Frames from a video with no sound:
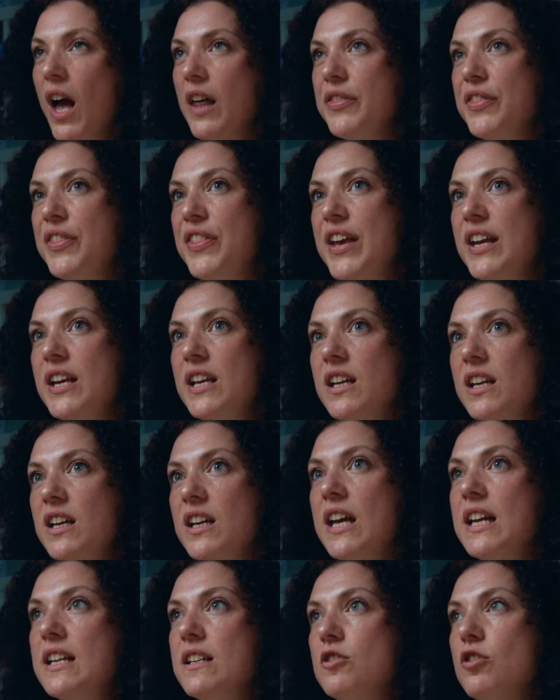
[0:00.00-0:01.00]
I think
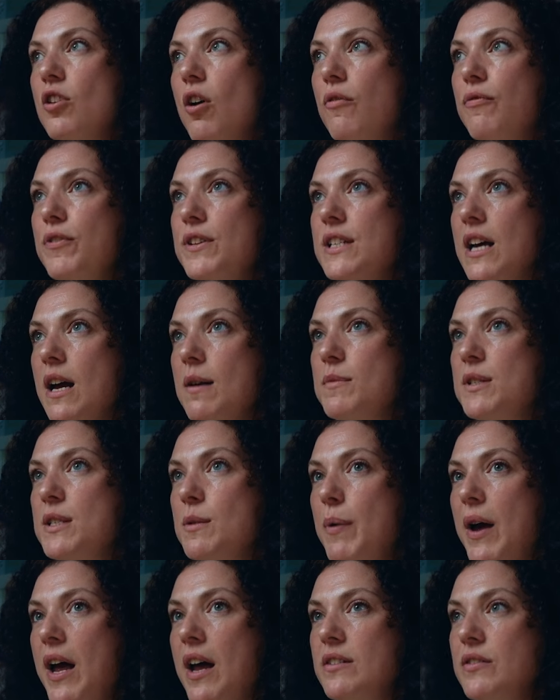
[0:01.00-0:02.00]
it oftentimes
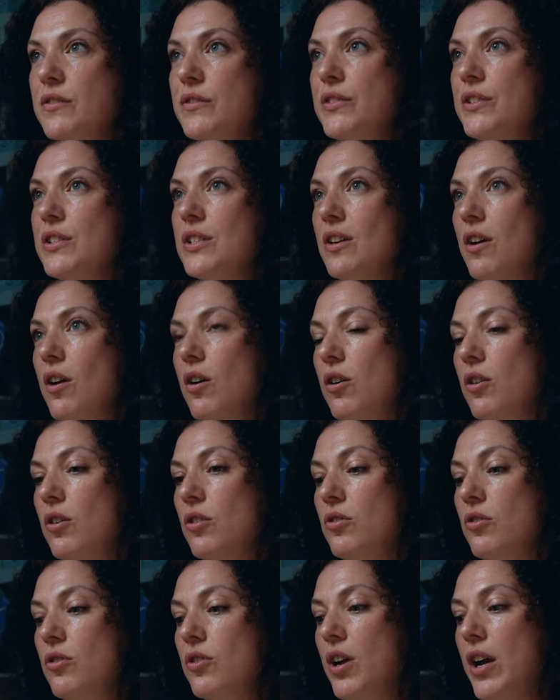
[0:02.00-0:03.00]
depends
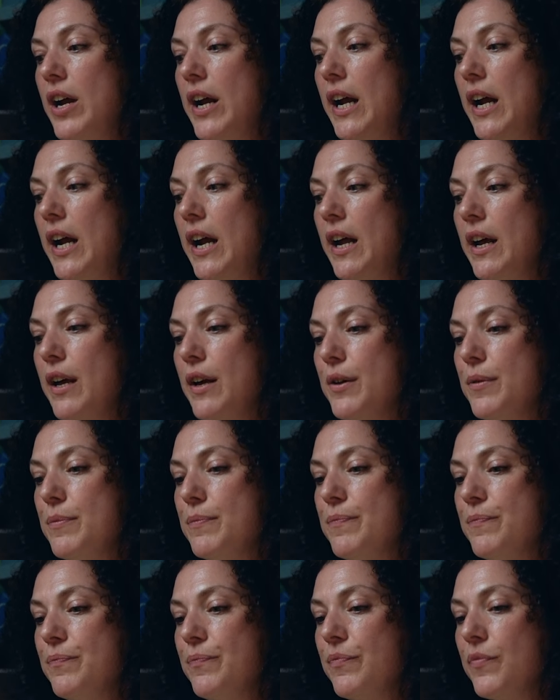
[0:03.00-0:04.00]
on. Um,
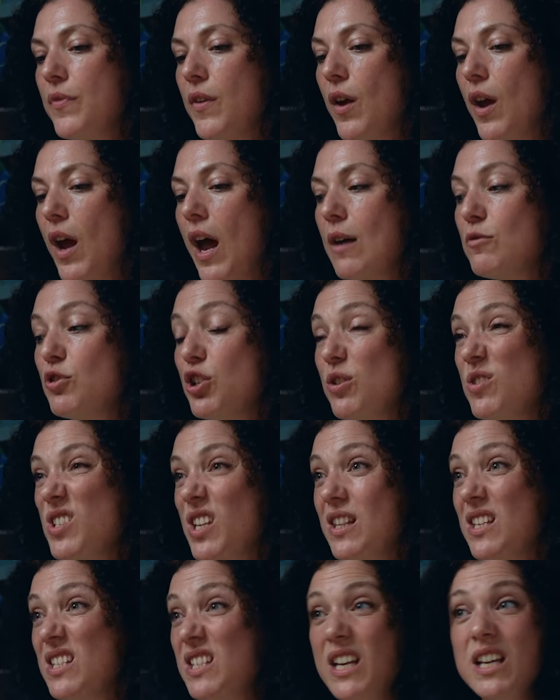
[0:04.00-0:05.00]
how
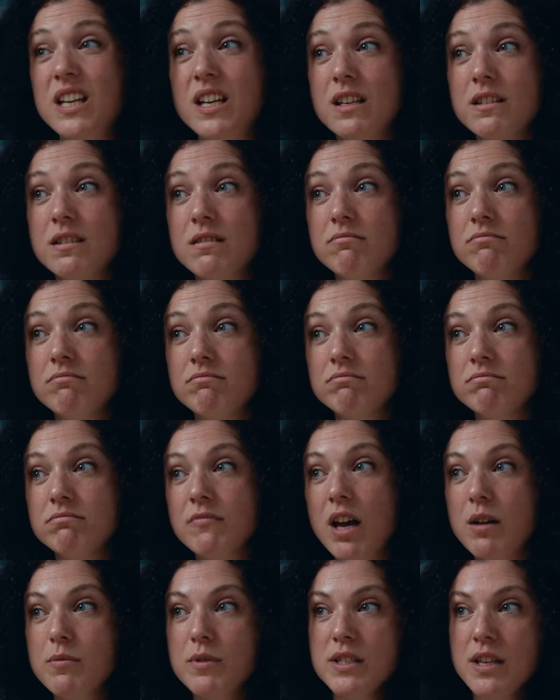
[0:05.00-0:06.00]
juicy the scene is.
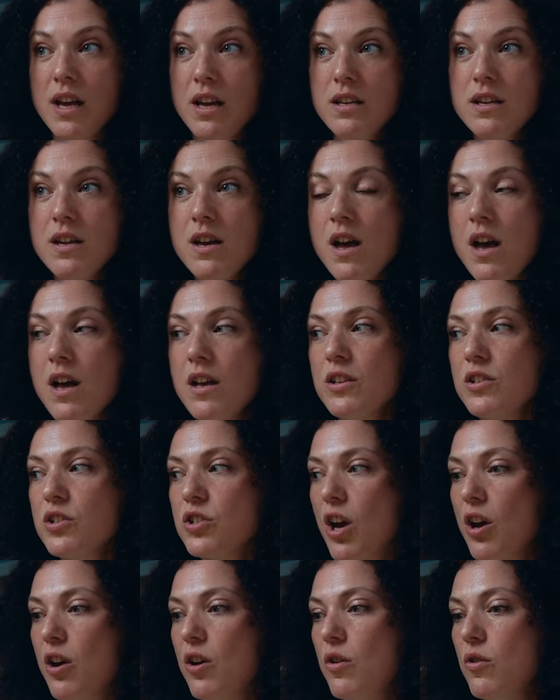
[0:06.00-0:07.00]
I would say.
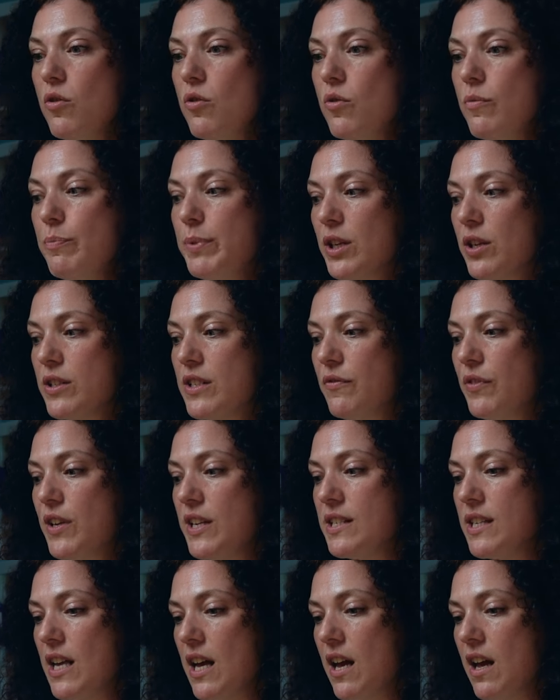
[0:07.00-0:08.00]
So because if
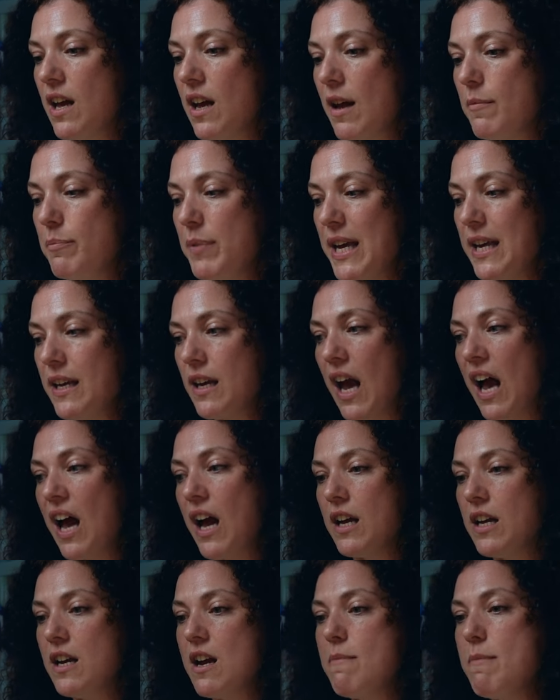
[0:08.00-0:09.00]
it's a, a big,
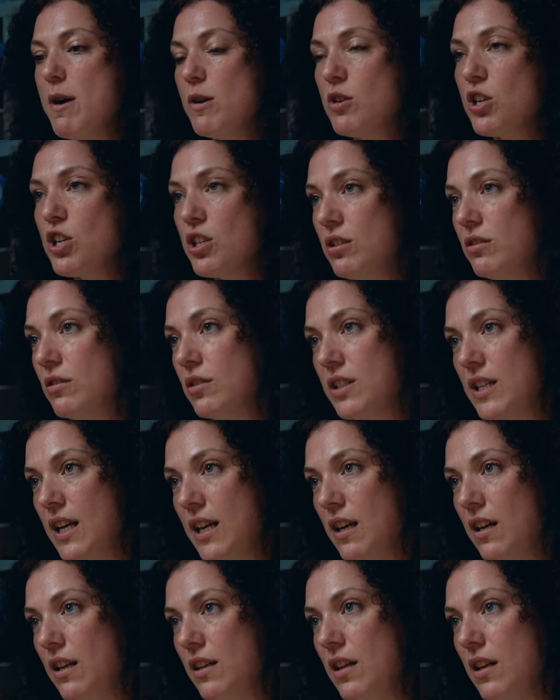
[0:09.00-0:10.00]
high emotional
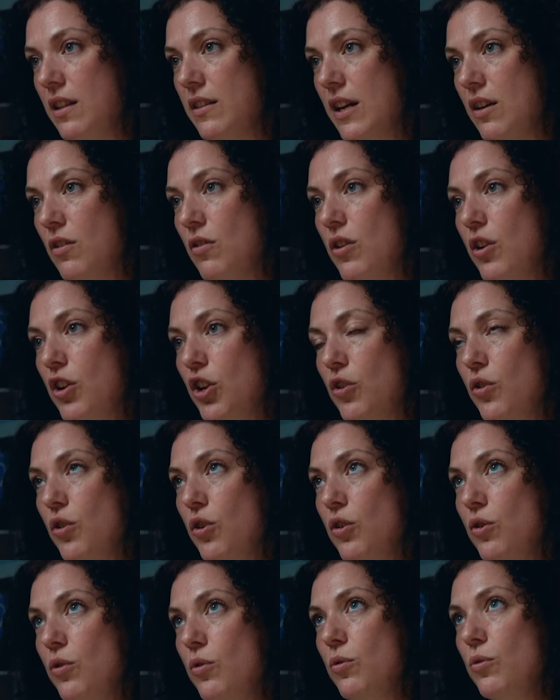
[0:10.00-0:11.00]
scene, then
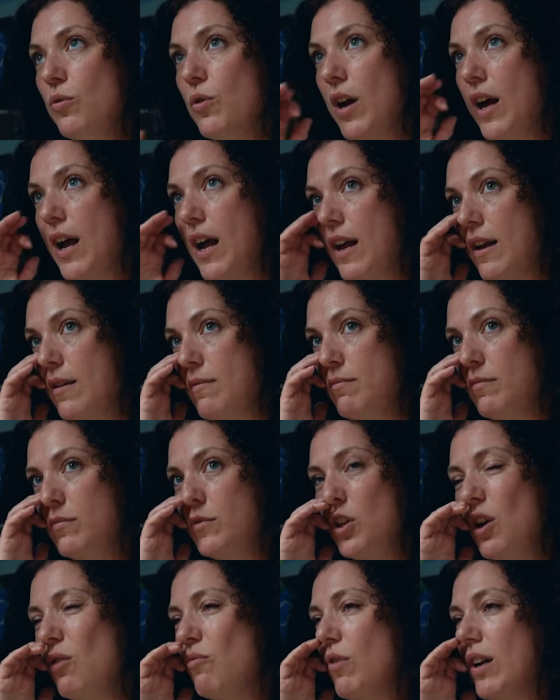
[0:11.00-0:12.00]
you um,
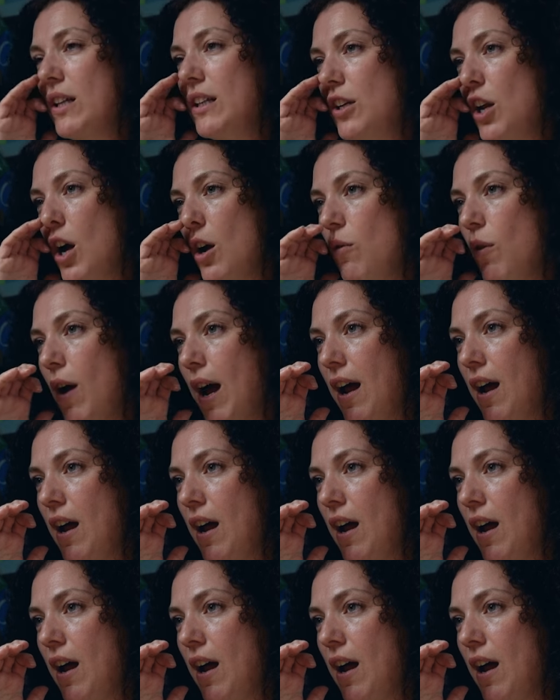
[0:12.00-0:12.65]
you don't really know.